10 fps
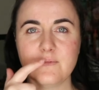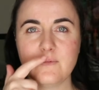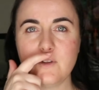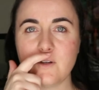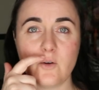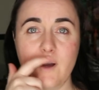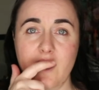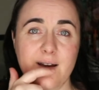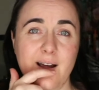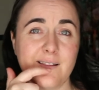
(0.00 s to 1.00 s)
You can go
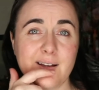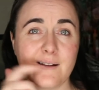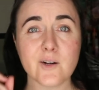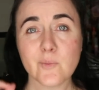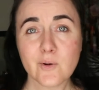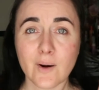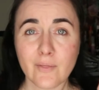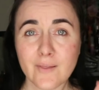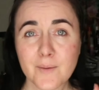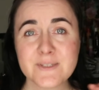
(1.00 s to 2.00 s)
ahead and highlight a little bit around
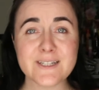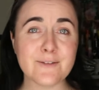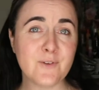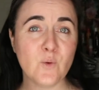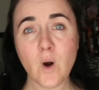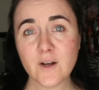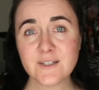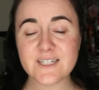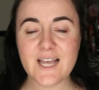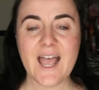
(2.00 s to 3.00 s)
the lips if you
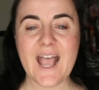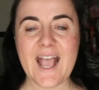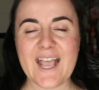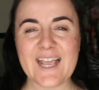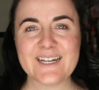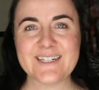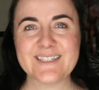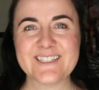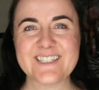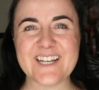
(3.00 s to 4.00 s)
want,
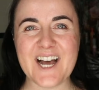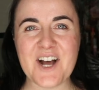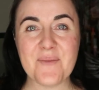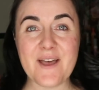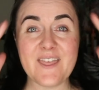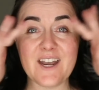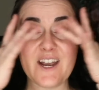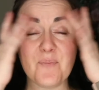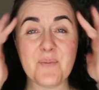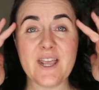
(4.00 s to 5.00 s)
and then
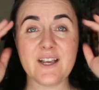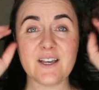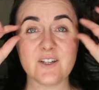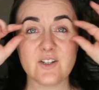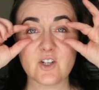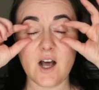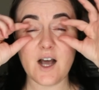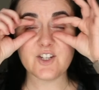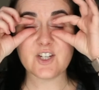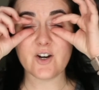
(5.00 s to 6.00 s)
a pink
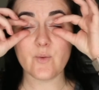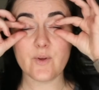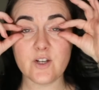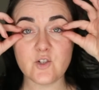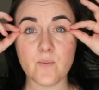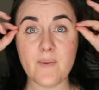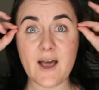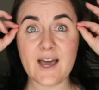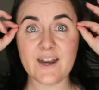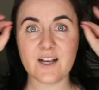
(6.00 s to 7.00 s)
eyeshadow with a
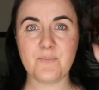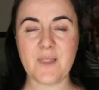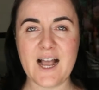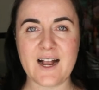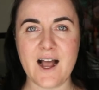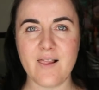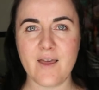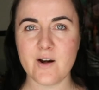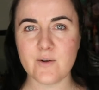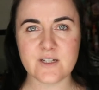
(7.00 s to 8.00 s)
dramatic black
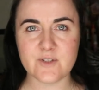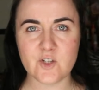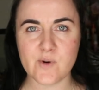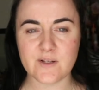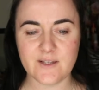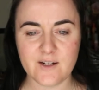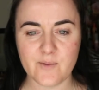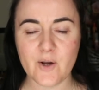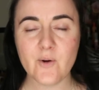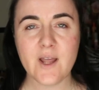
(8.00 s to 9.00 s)
eyeliner, which I'm super excited
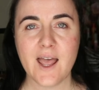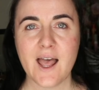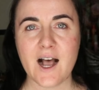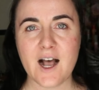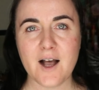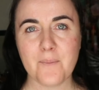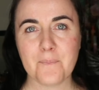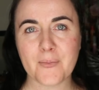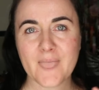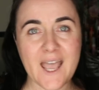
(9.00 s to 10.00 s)
about,
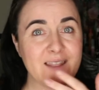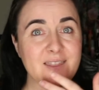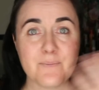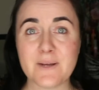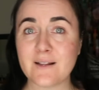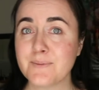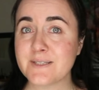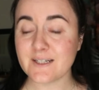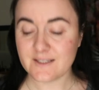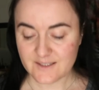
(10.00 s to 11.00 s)
and then pink
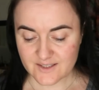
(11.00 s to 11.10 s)
lipstick.